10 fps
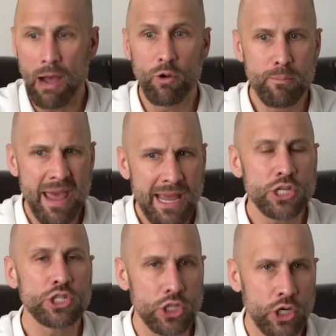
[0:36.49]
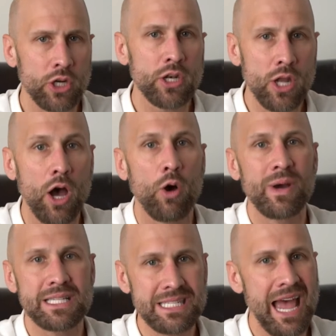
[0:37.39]
I would make sure to know
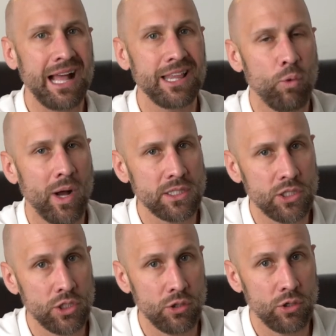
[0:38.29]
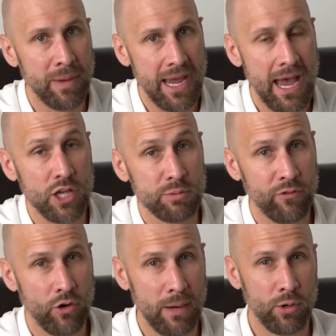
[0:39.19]
exactly what to do to my house
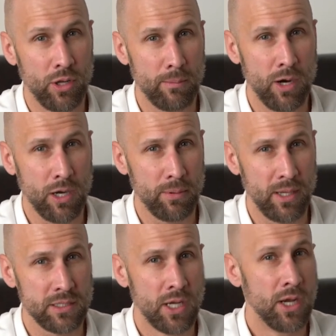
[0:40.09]
before I put it on the marketplace.